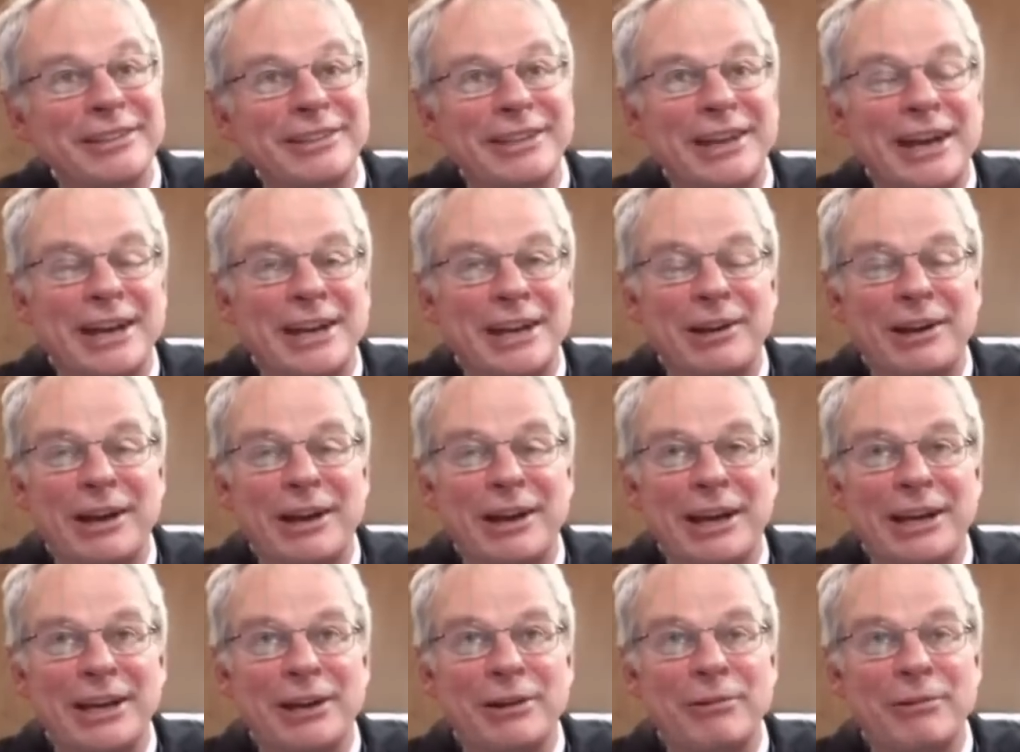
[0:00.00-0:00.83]
so I get
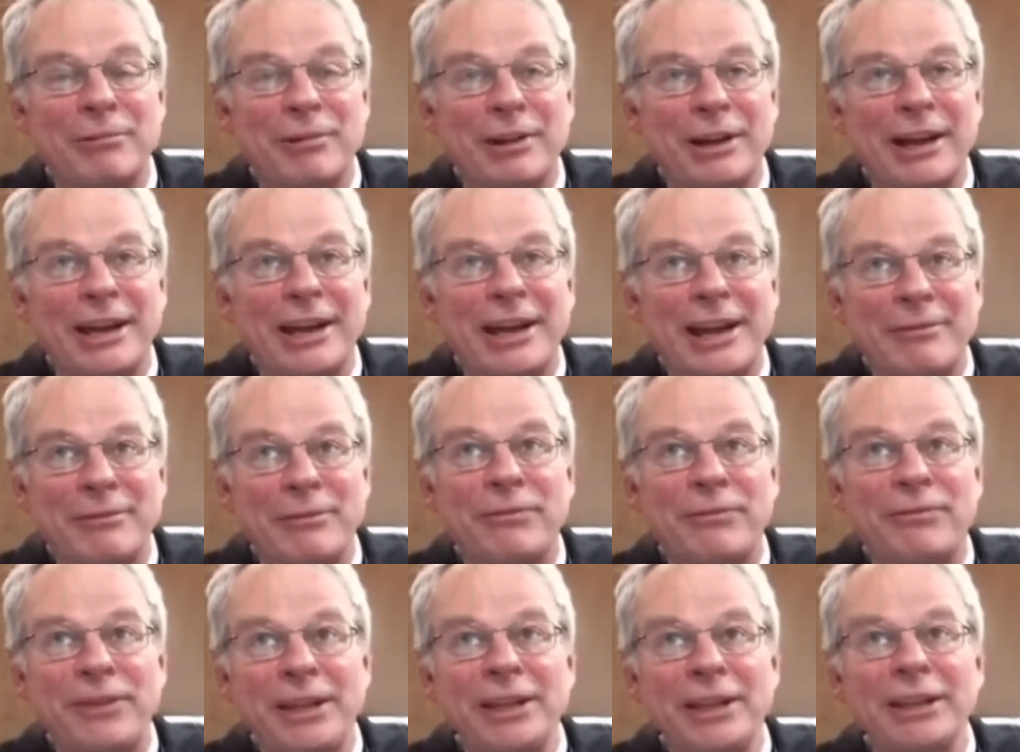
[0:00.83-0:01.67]
I get a I have
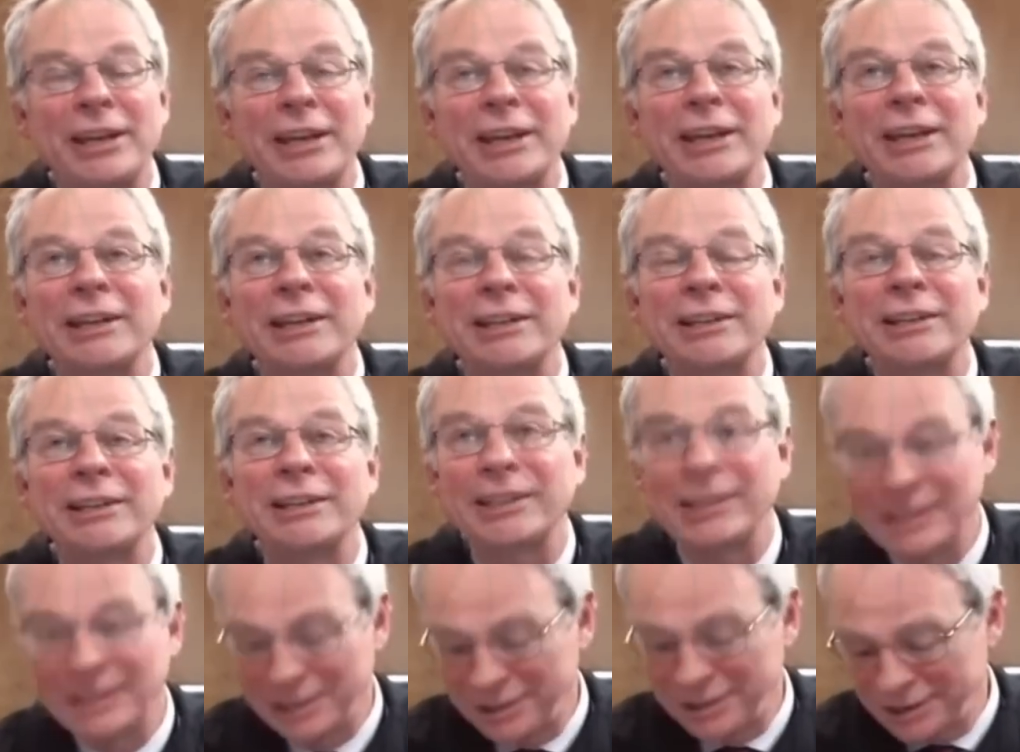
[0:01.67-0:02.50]
a feeling
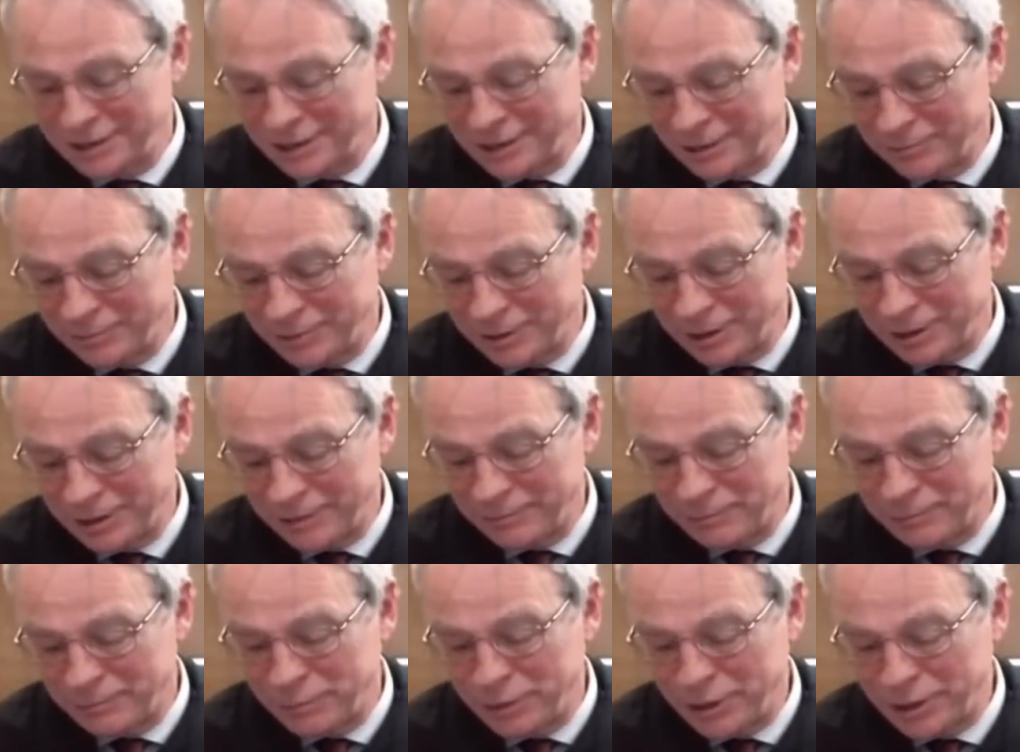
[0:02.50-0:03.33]
I'm
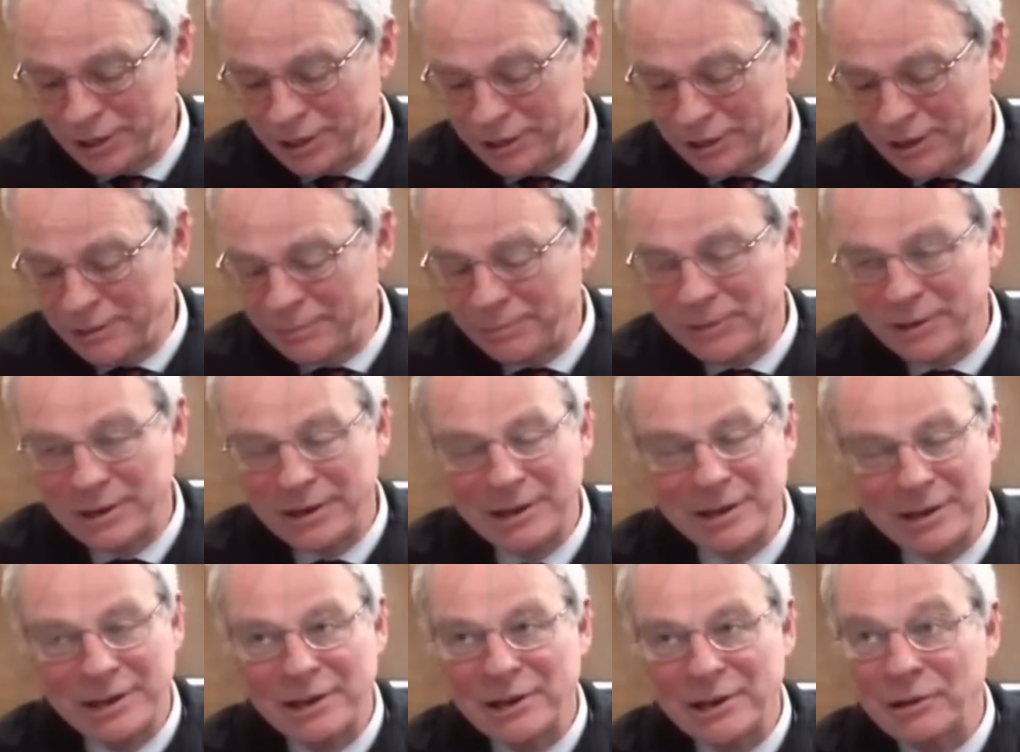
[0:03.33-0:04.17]
I'm picking up
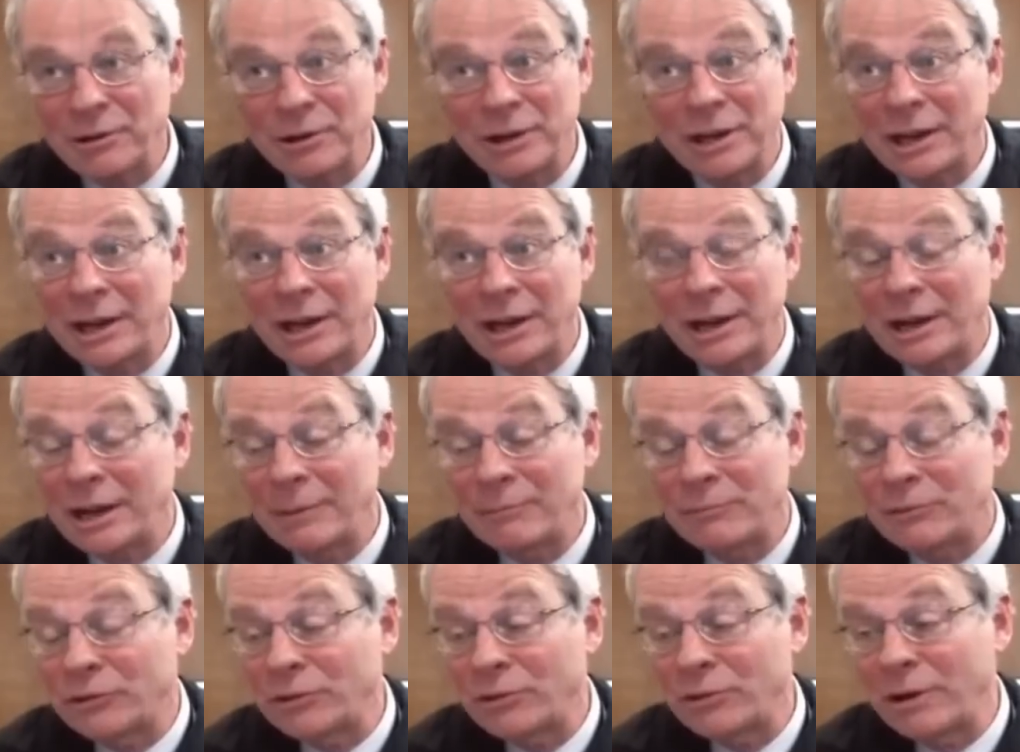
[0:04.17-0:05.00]
that you know and I, and
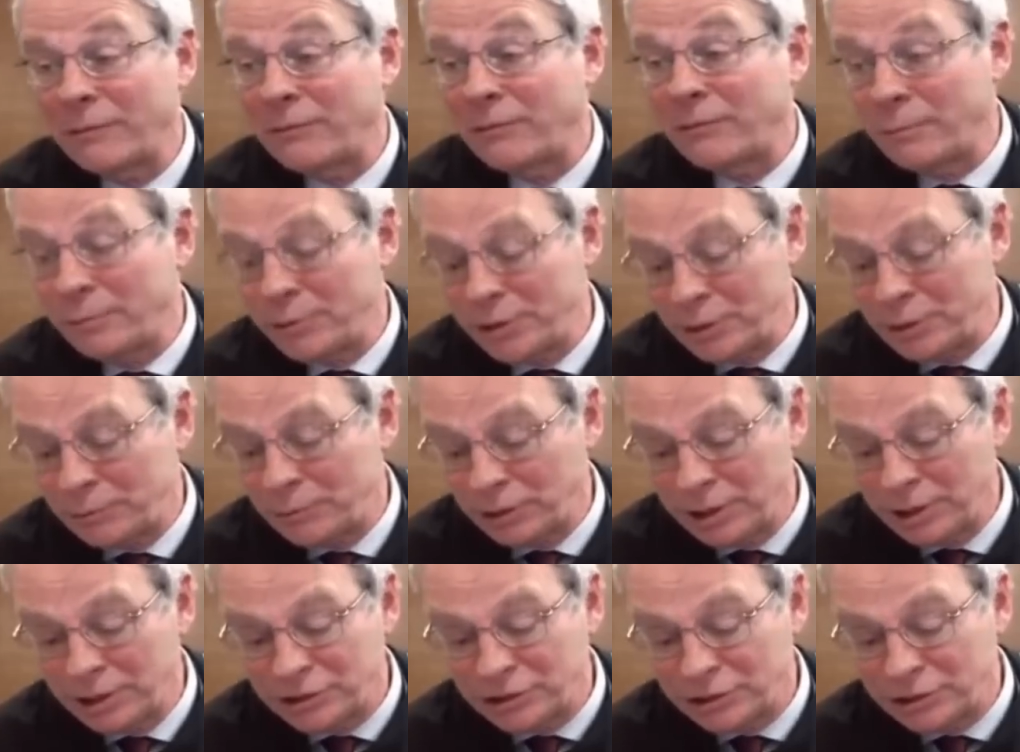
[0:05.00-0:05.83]
I'm sorry for being
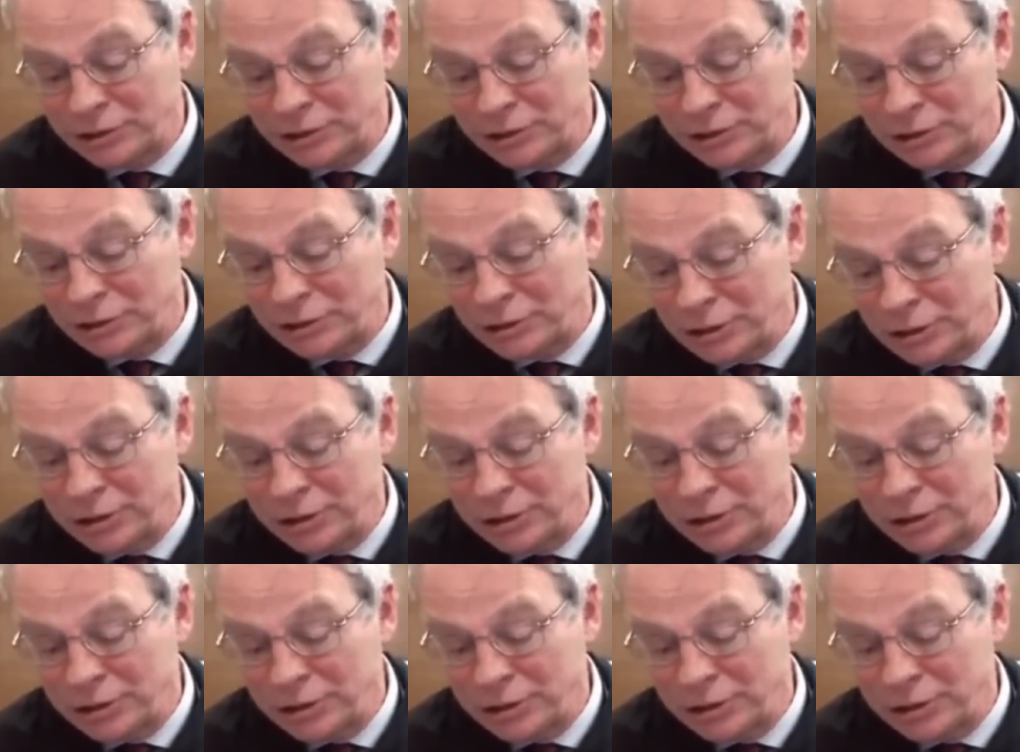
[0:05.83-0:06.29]
blunt is you